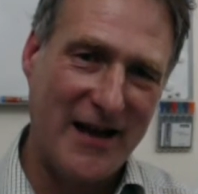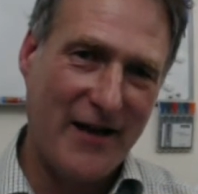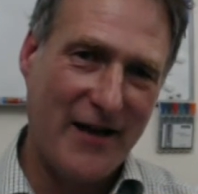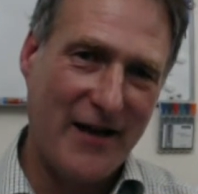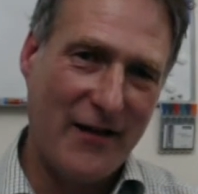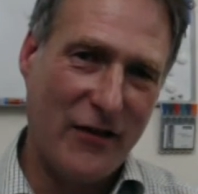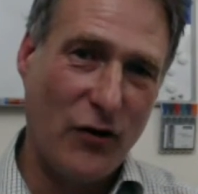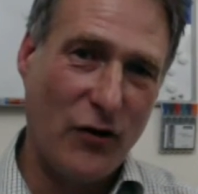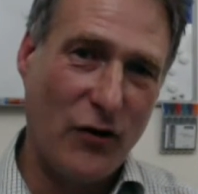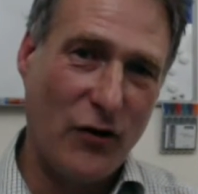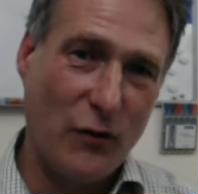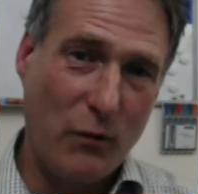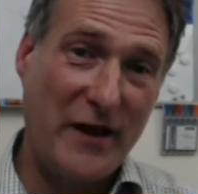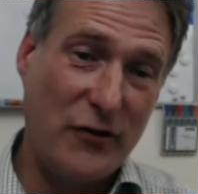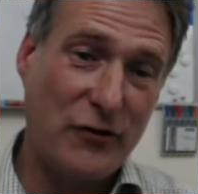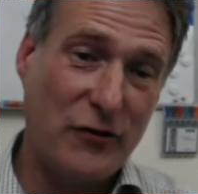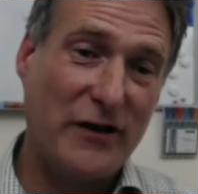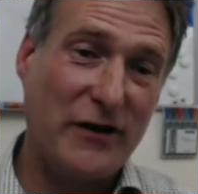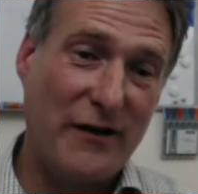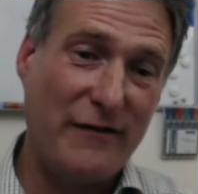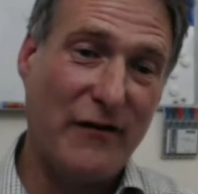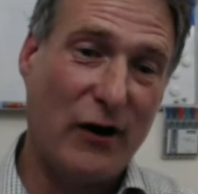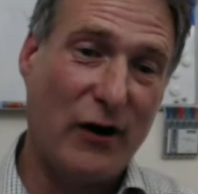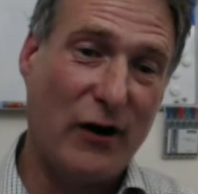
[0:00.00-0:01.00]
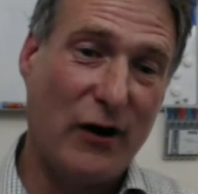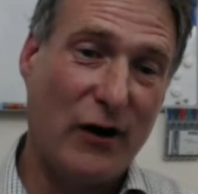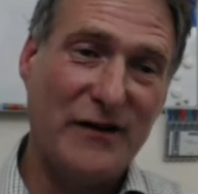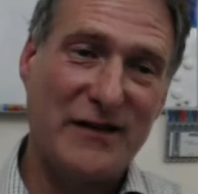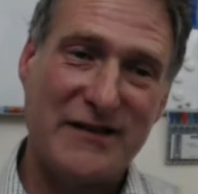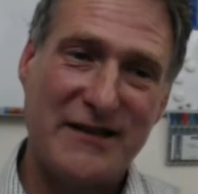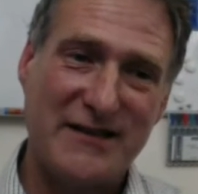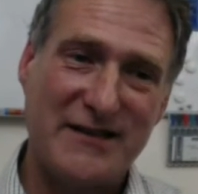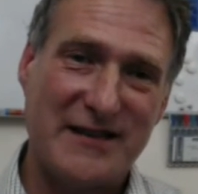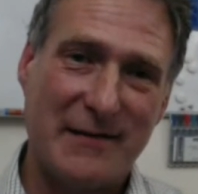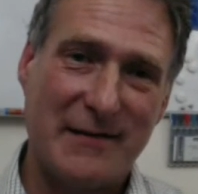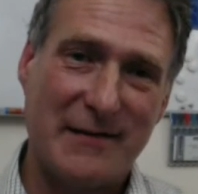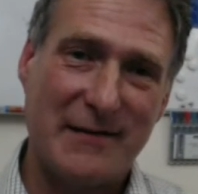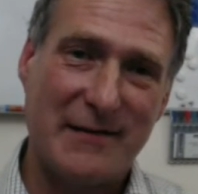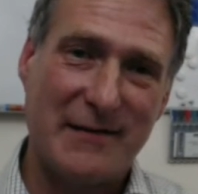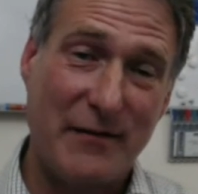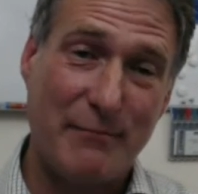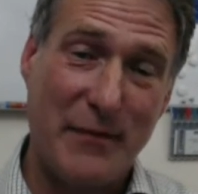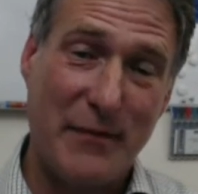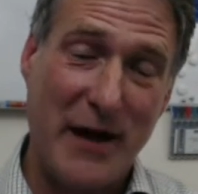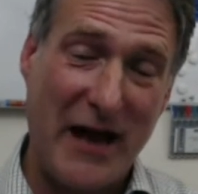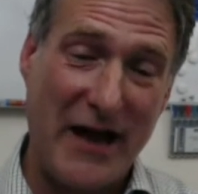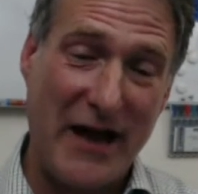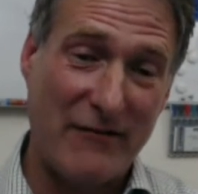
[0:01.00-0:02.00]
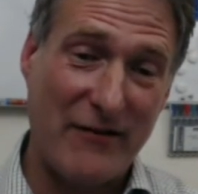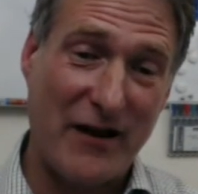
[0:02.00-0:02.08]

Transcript: that we could evolve into something better.